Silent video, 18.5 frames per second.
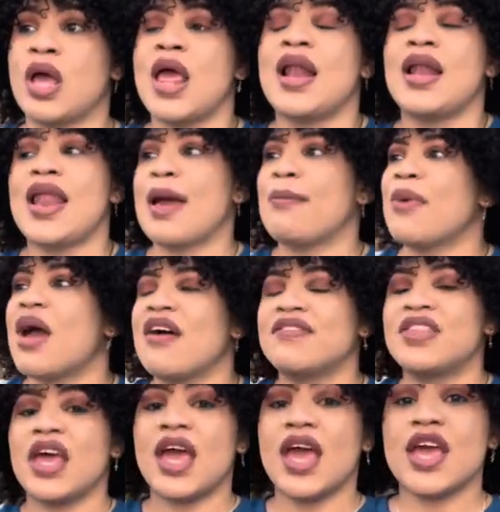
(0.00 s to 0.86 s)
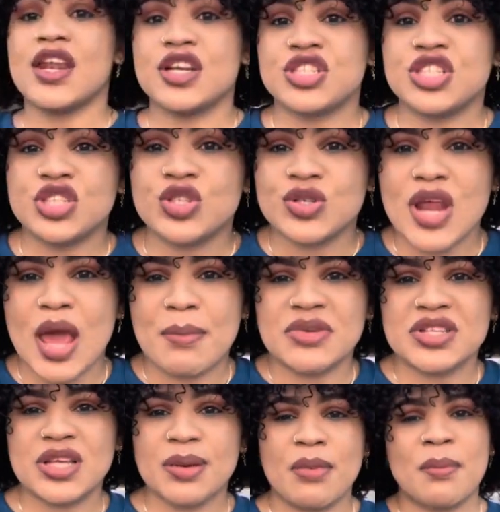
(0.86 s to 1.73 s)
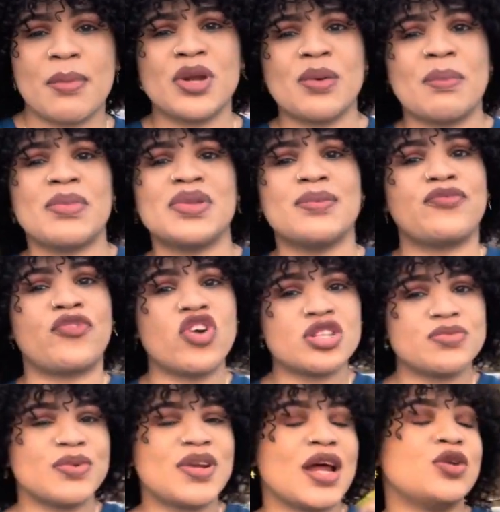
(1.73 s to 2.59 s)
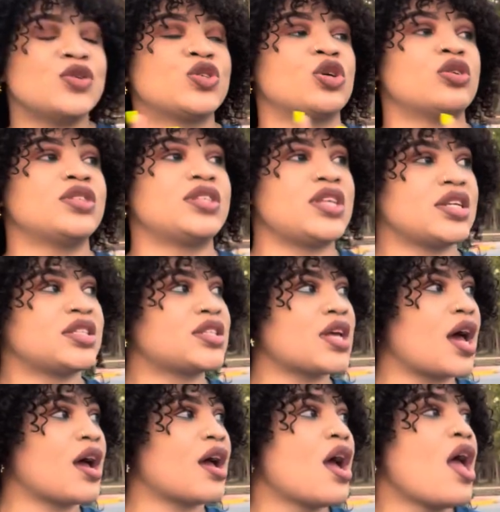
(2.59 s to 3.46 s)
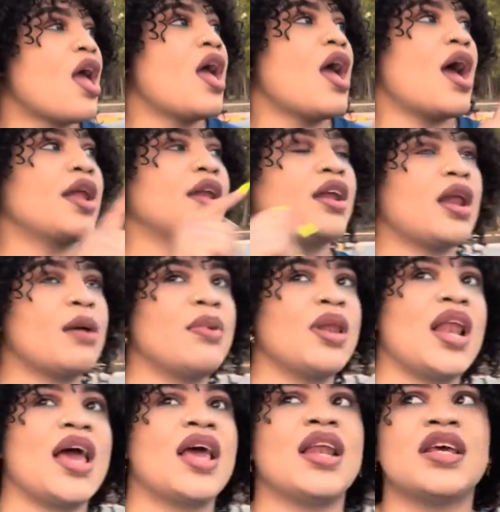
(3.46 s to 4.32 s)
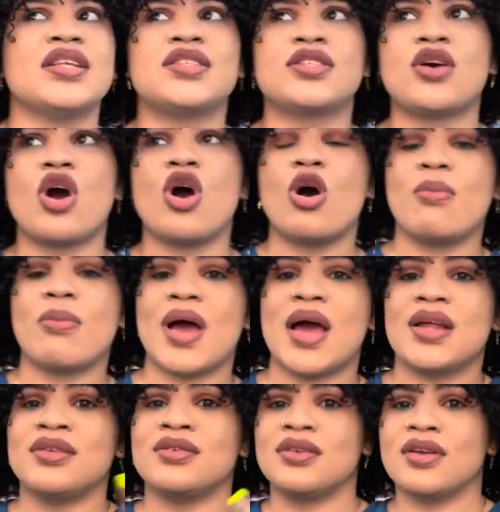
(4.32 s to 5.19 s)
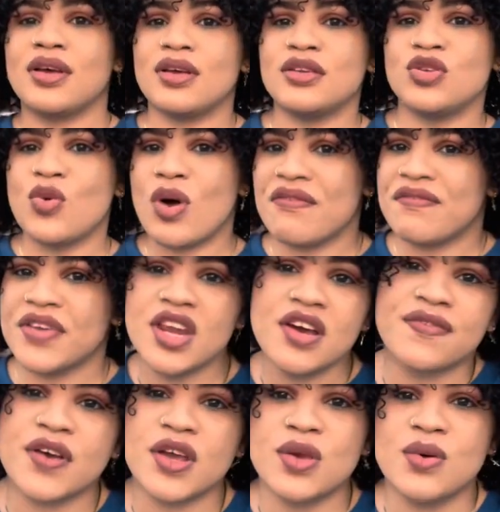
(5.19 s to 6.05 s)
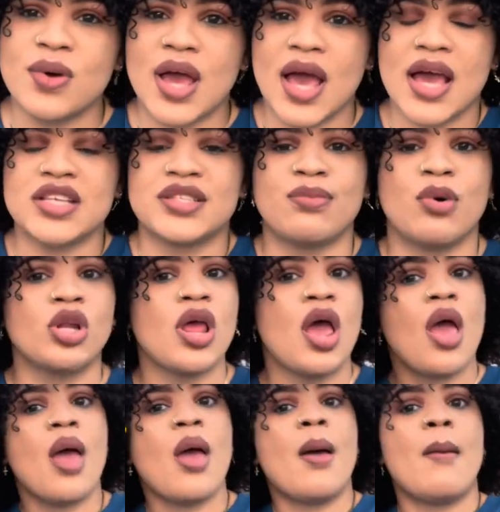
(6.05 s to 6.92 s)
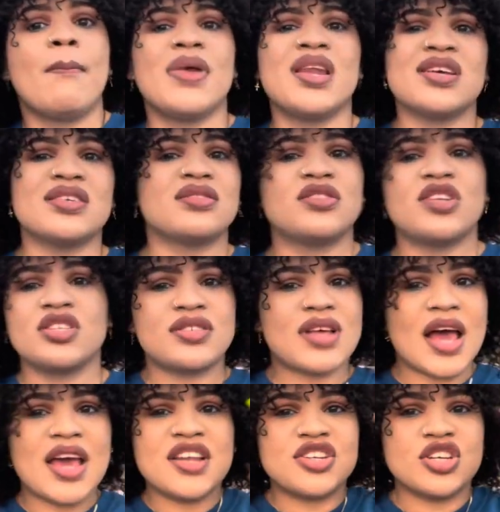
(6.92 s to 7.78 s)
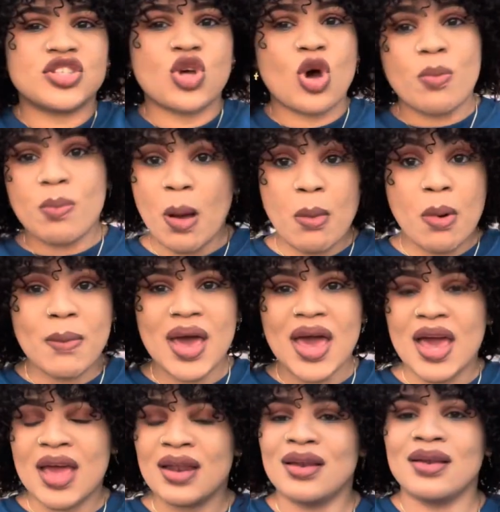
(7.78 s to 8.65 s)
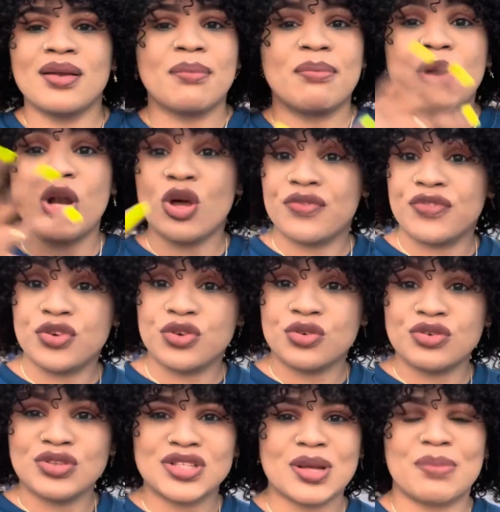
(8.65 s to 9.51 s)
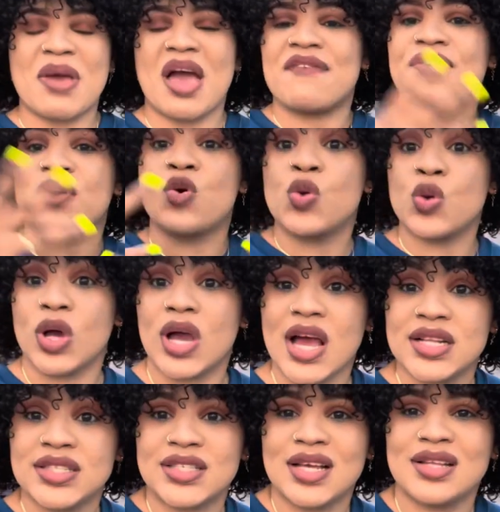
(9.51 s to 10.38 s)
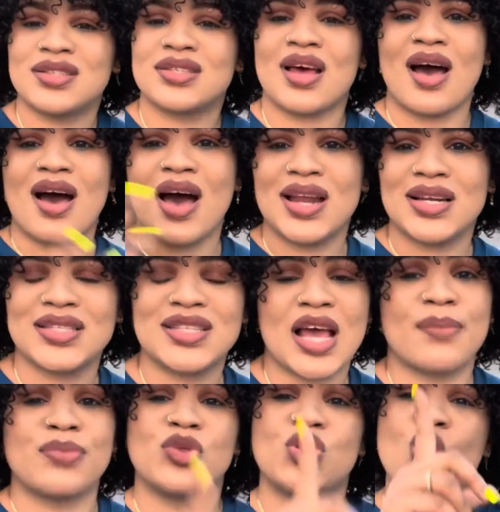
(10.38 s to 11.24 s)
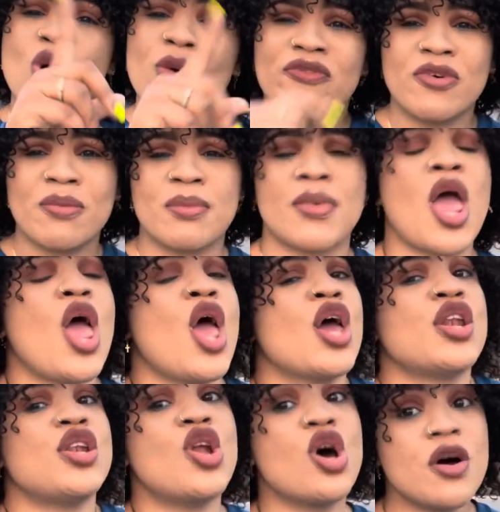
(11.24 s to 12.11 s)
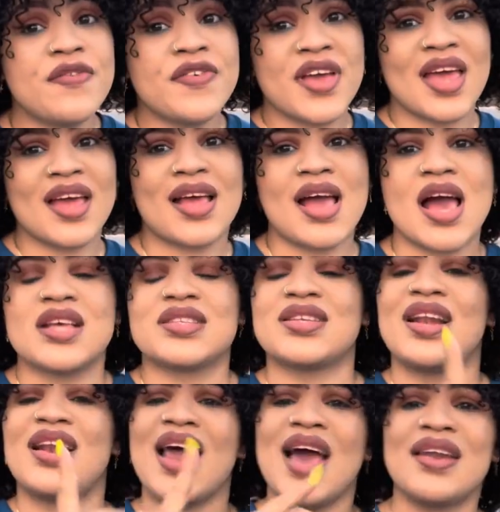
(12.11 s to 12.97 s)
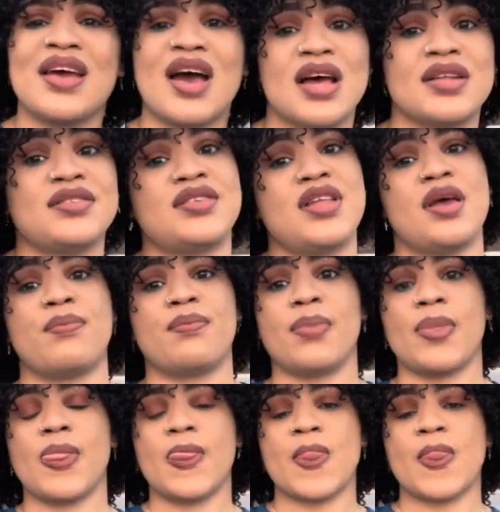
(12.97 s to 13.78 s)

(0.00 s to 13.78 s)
Like me have the energy today. I'm say first me do some TikTok and then I be like, let's come and do a video for you guys. But I just come from a man. Me love you know. So I have to go no contents all the time. Don't forget guys, like the ads them.